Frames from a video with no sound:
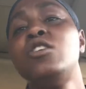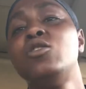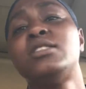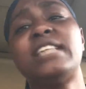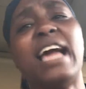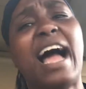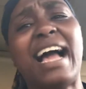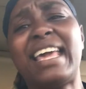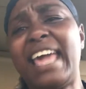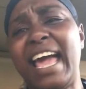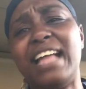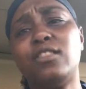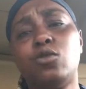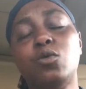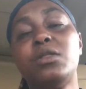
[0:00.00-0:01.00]
say, I
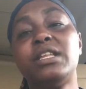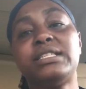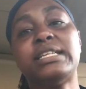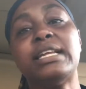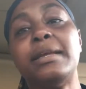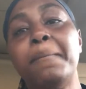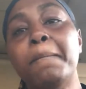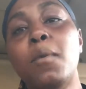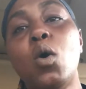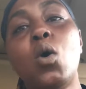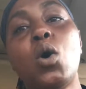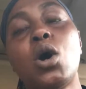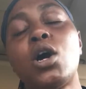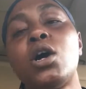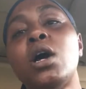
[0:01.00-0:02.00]
can't do this
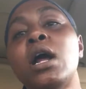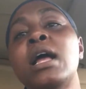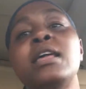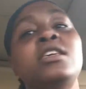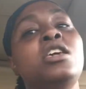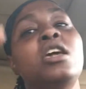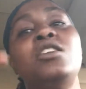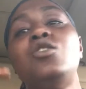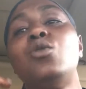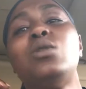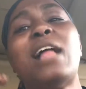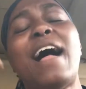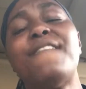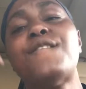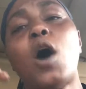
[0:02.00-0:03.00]
anymore. You'll
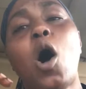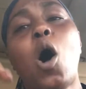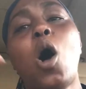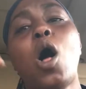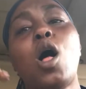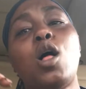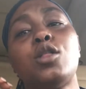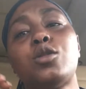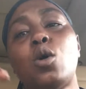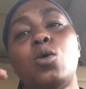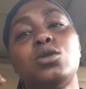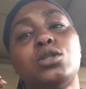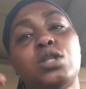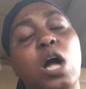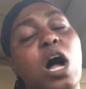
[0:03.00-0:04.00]
have all
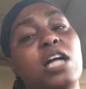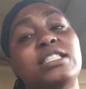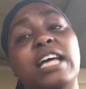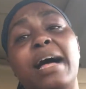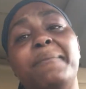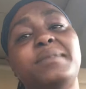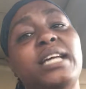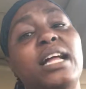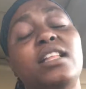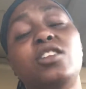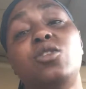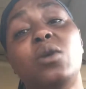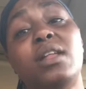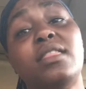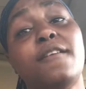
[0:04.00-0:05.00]
those thoughts. I'm telling
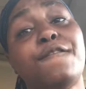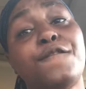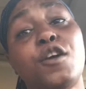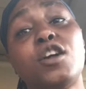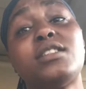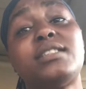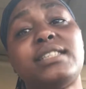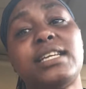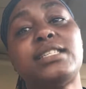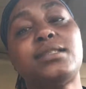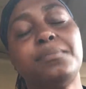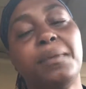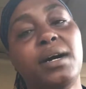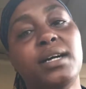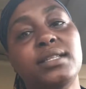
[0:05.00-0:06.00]
you, in the first 6
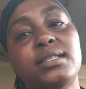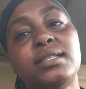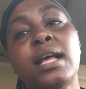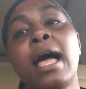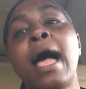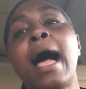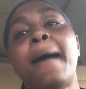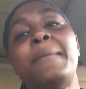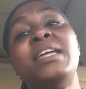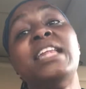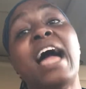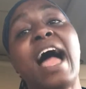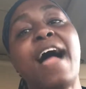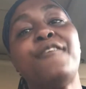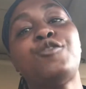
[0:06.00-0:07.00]
months,
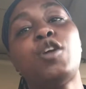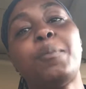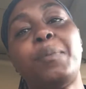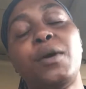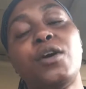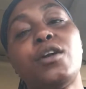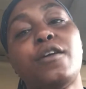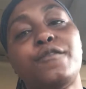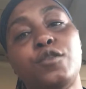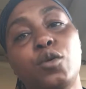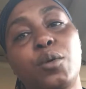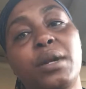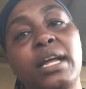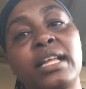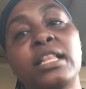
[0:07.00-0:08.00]
after a period of
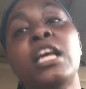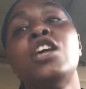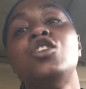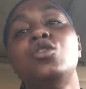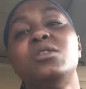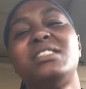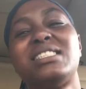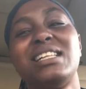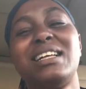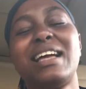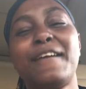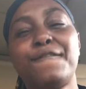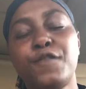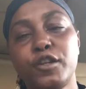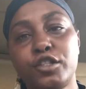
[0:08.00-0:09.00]
doing it, you still
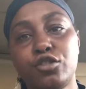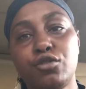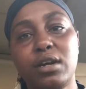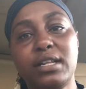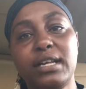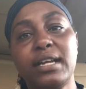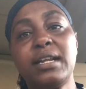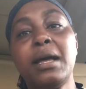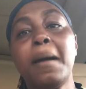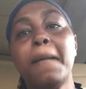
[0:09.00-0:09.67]
get frustrated,